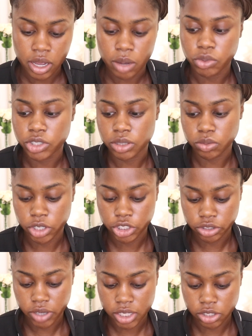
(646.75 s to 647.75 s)
which is
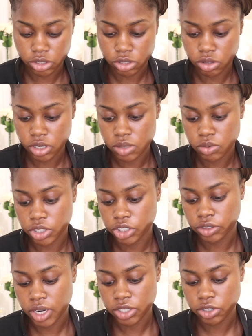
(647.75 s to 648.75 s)
moisturizer. So this
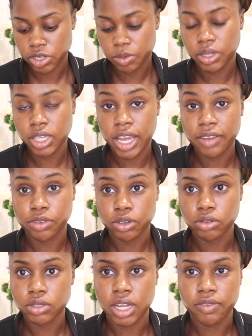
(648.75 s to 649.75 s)
moisturizer, typically
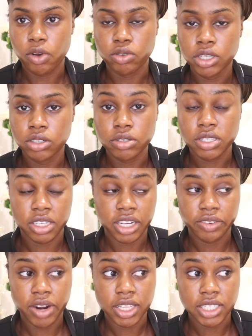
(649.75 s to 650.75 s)
I've only used Sunday
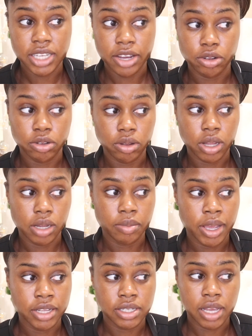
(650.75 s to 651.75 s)
Riley Tidal
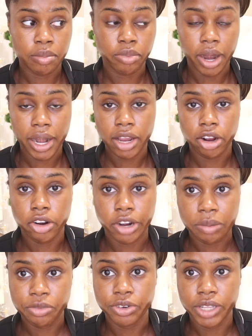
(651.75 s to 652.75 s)
Enzyme Brightening
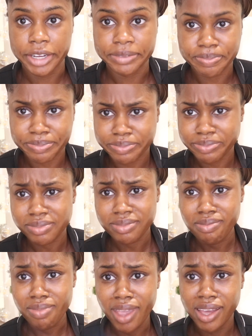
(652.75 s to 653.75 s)
Cream for like
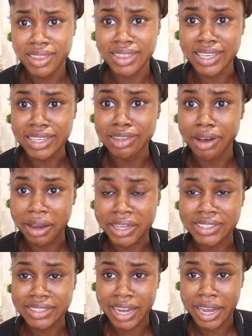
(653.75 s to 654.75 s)
the
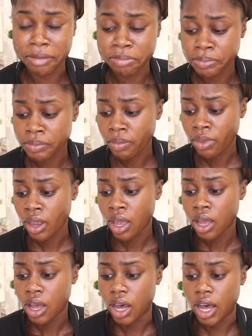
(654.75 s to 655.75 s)
longest time.
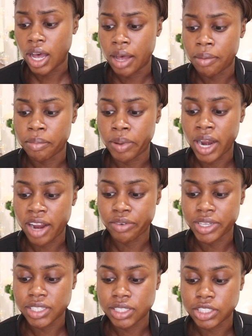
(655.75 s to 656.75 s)
But I
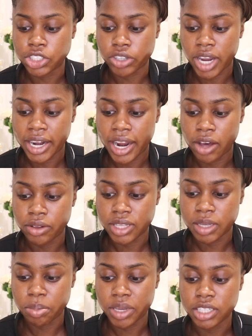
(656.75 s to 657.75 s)
recently tried out
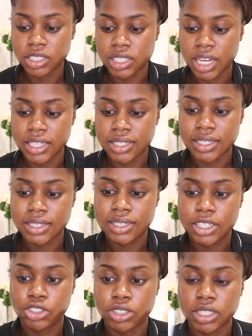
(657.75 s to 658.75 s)
the Peach Slices
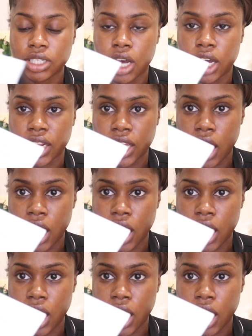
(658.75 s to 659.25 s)
Citrus Honey